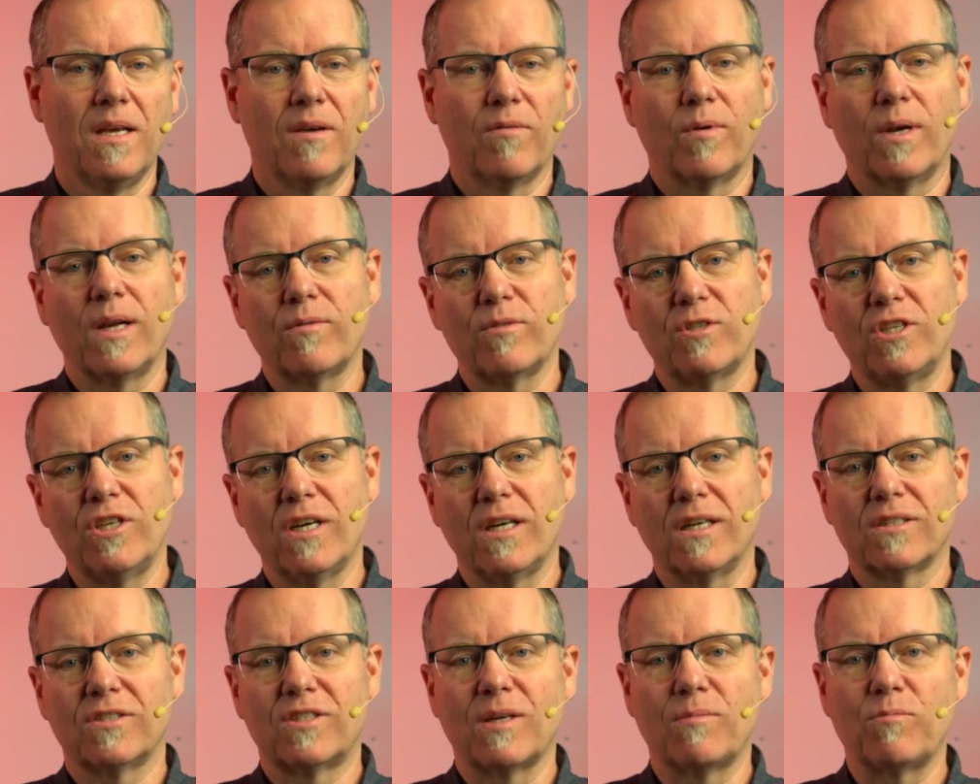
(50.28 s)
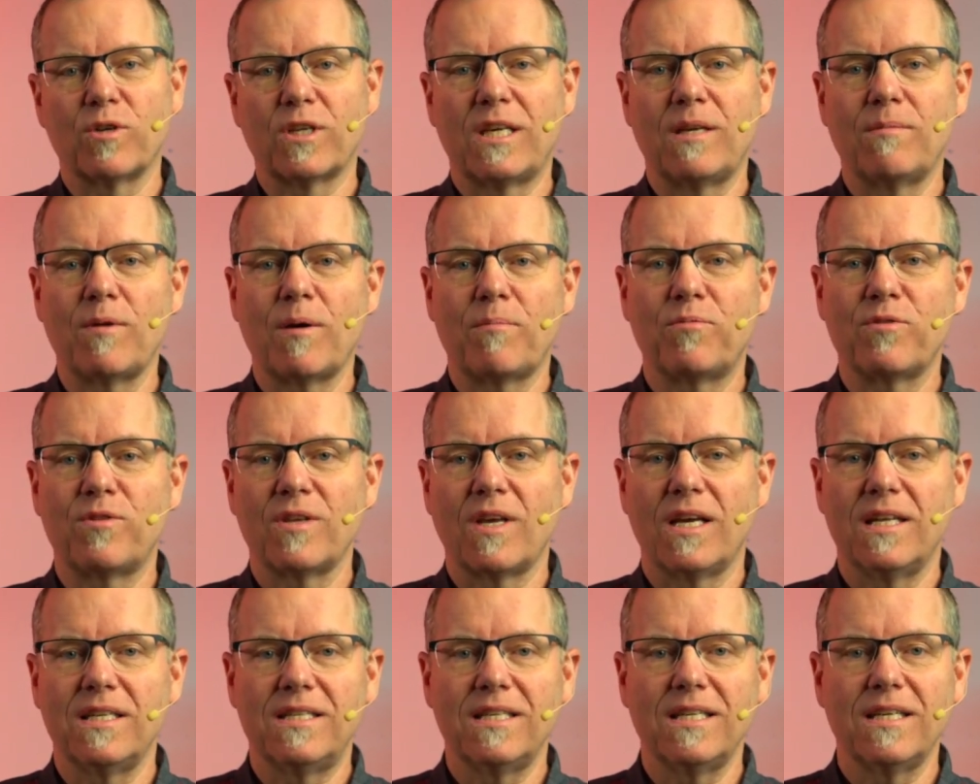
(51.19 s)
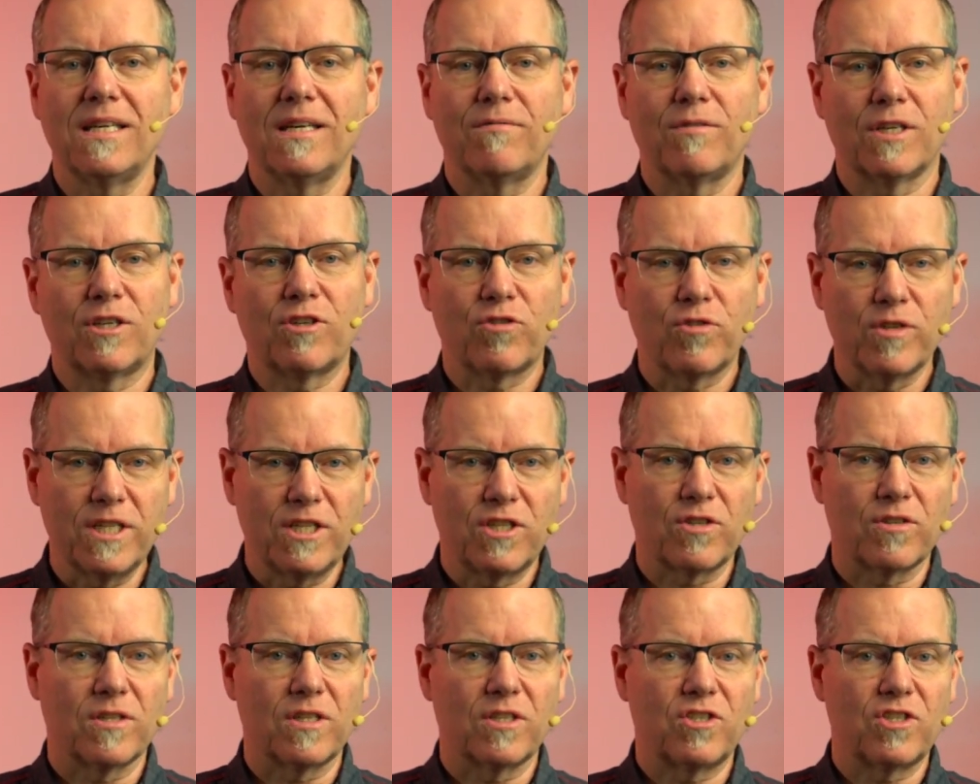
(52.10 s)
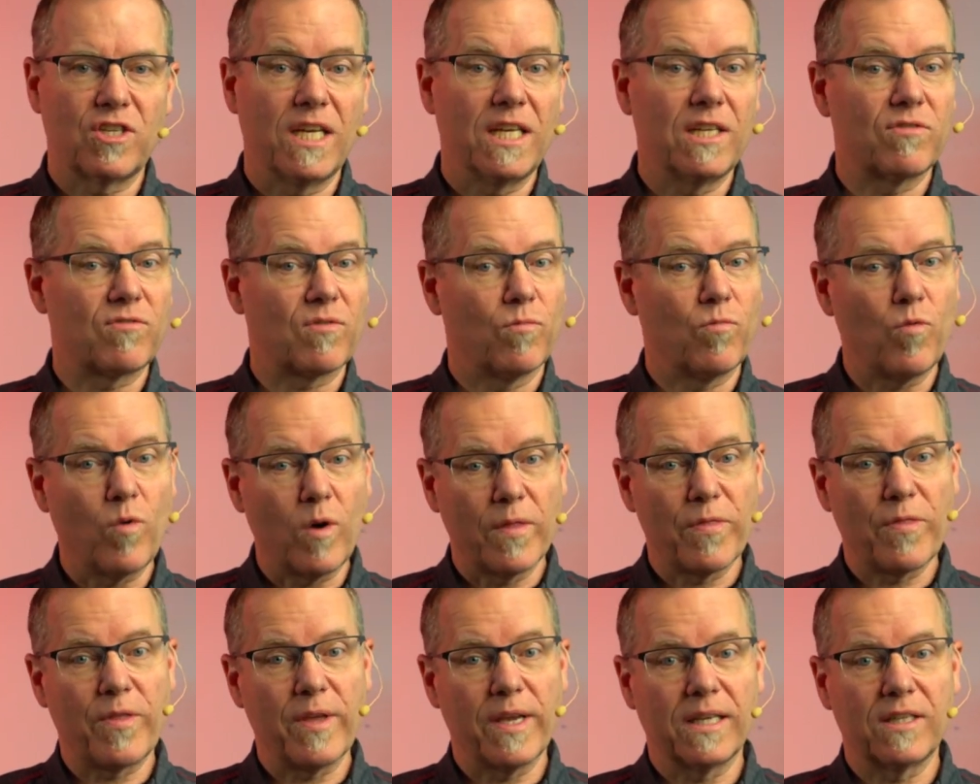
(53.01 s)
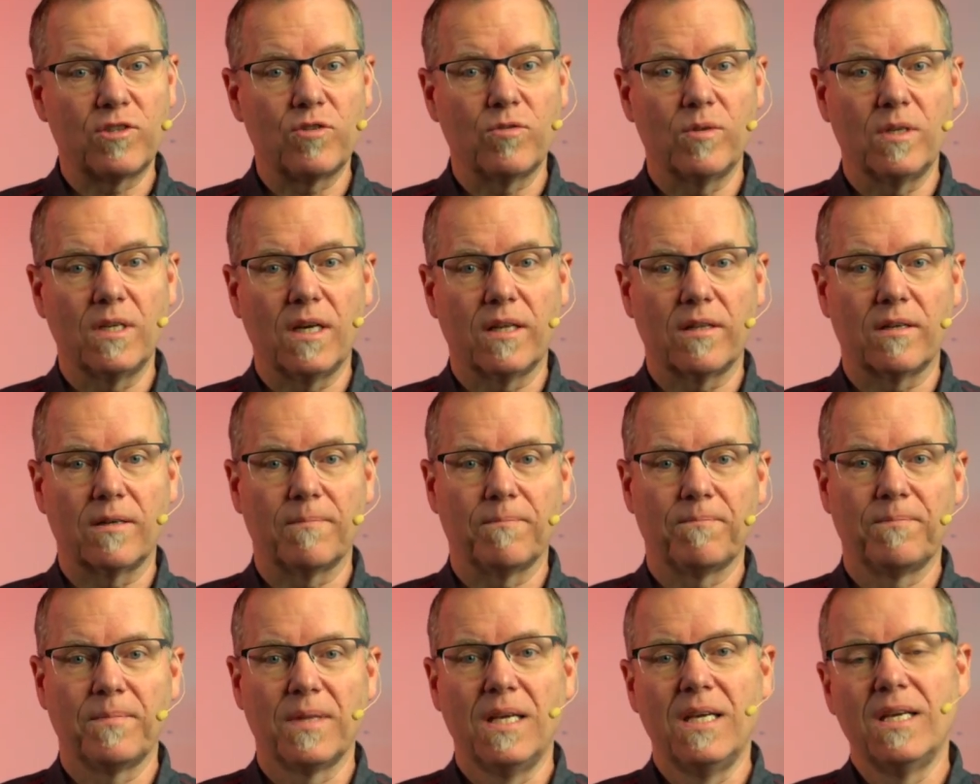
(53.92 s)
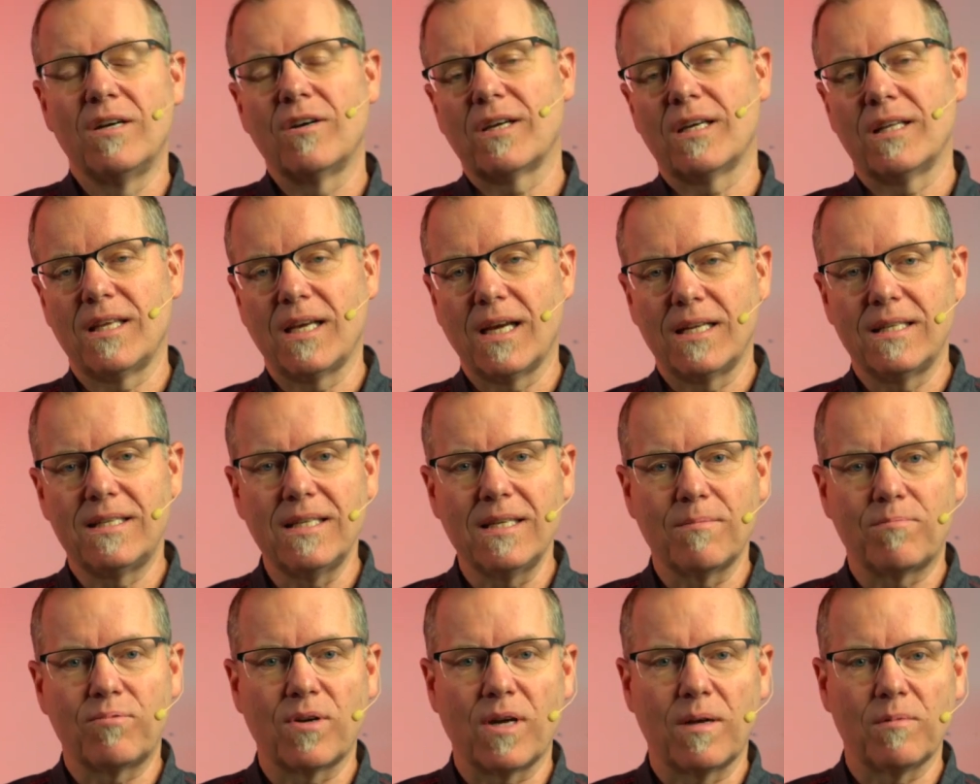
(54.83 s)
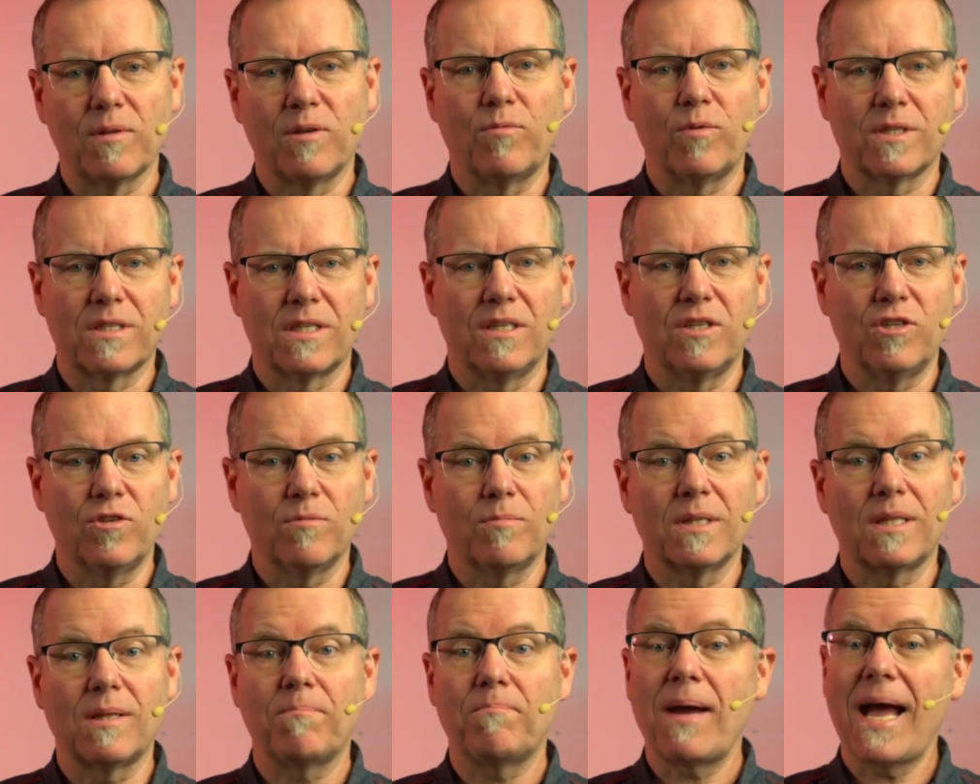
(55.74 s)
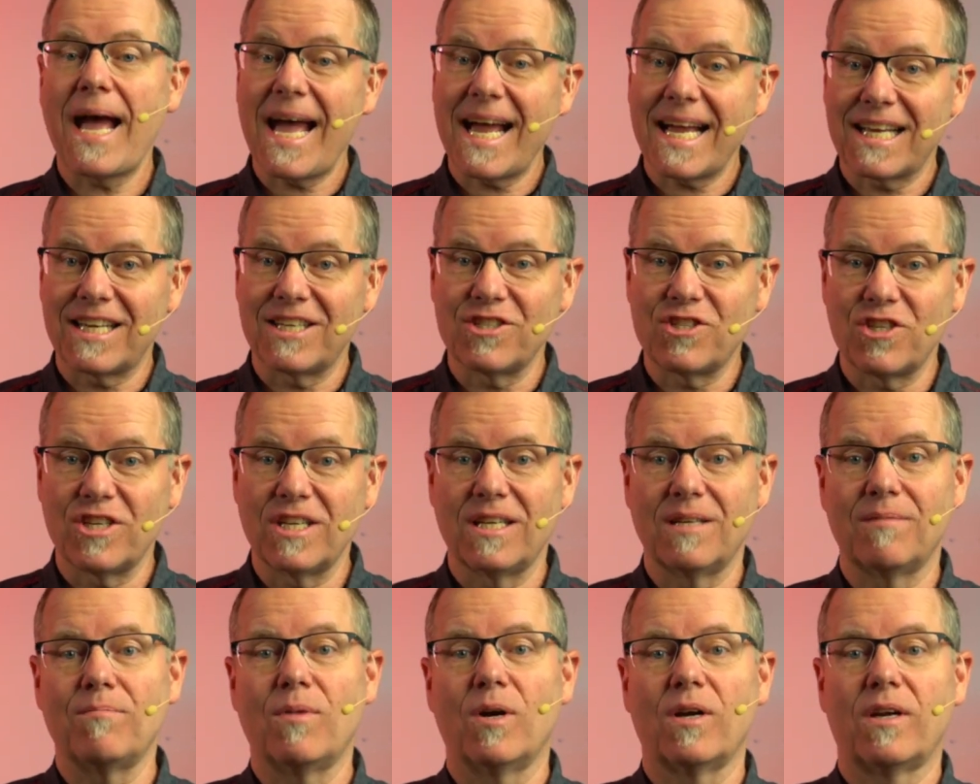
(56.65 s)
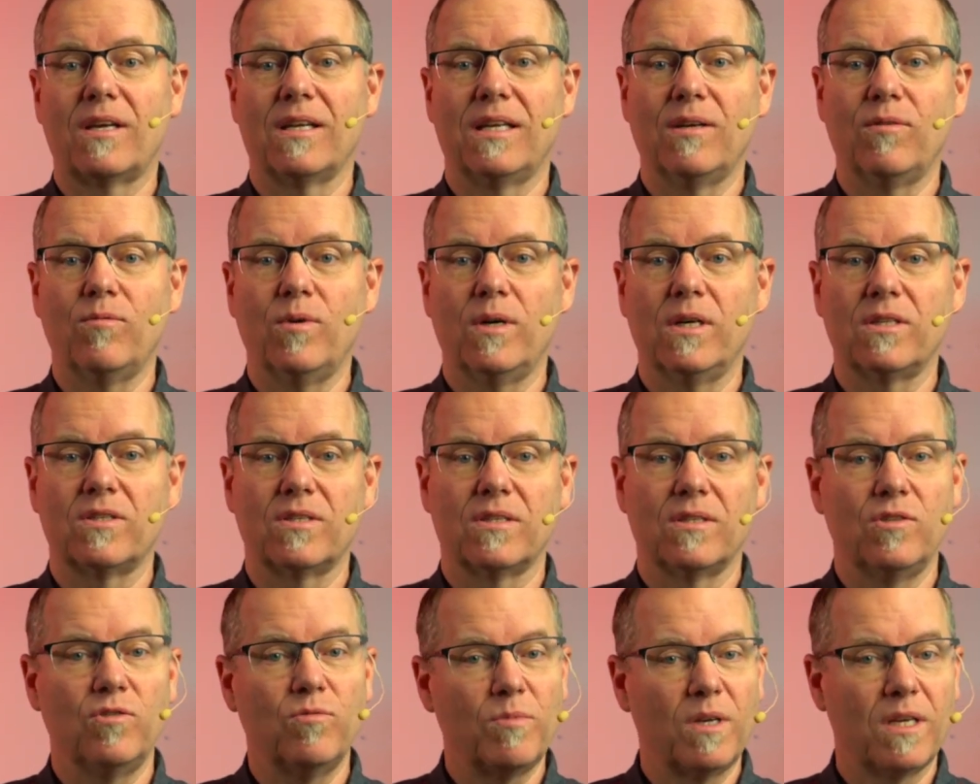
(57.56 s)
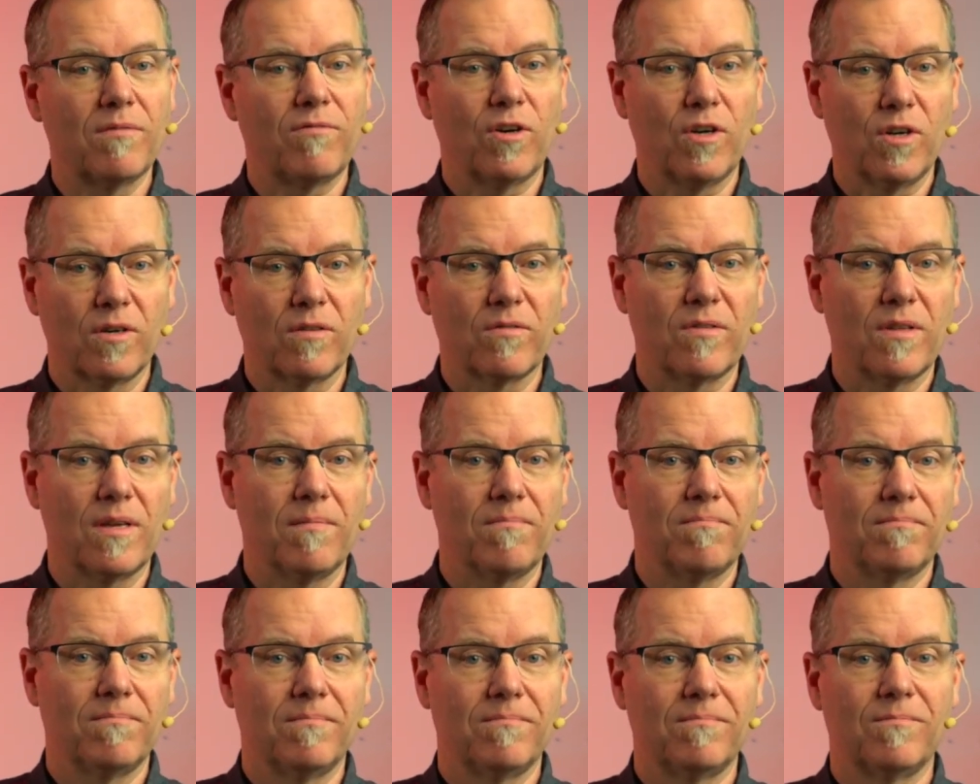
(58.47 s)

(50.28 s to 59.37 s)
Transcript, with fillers: When I was young, someone came up with the idea of a creature that changed from one thing to another. Okay, the idea probably wasn't new, but the packaging and marketing was. You may have heard of them